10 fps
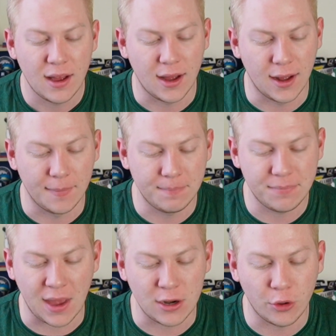Uh,
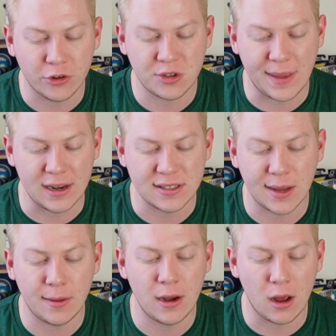I know there's been a
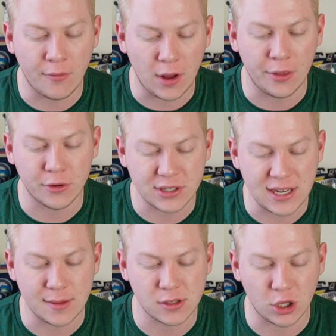ton of other
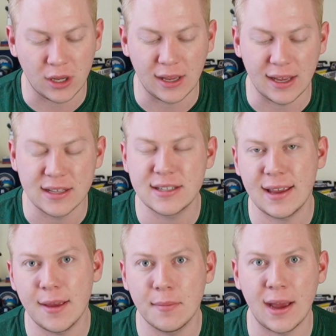teams looking into him.